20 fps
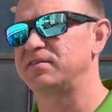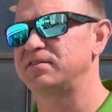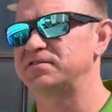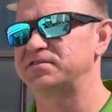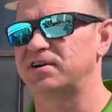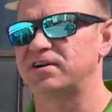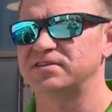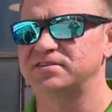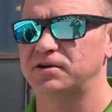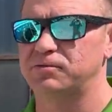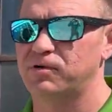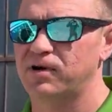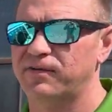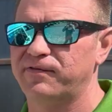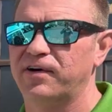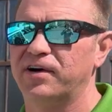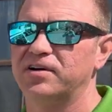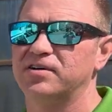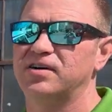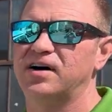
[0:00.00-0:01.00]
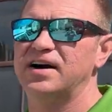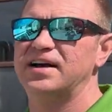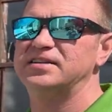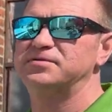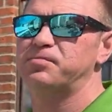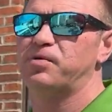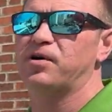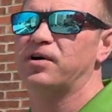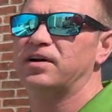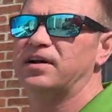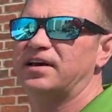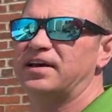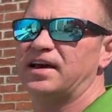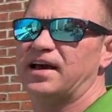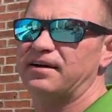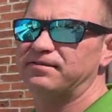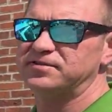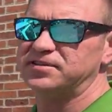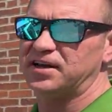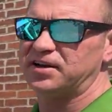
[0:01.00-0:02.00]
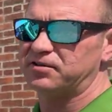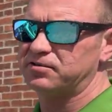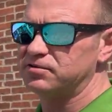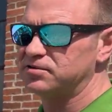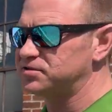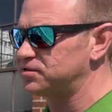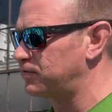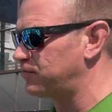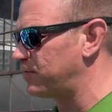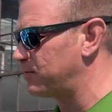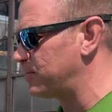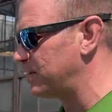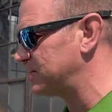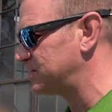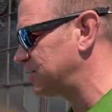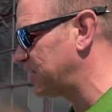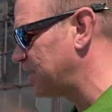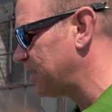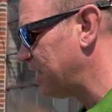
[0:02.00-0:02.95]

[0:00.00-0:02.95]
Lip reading: New Jersey. One of our clients bought a FJ Cruiser from us.